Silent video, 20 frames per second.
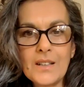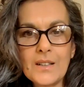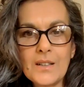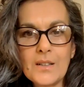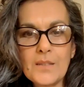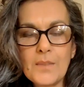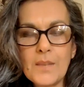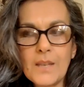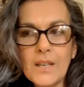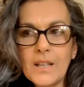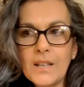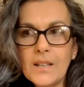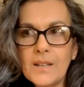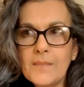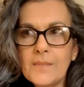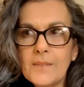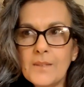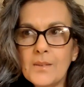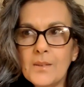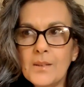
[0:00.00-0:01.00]
and it
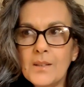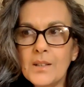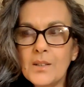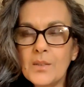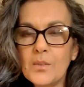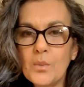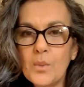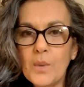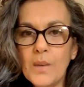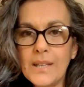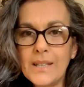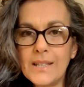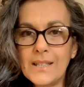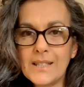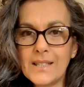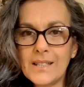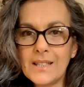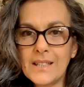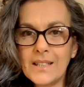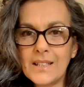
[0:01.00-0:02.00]
became quite
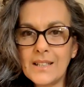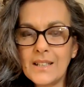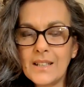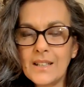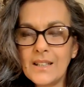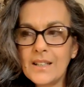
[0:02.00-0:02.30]
weighty.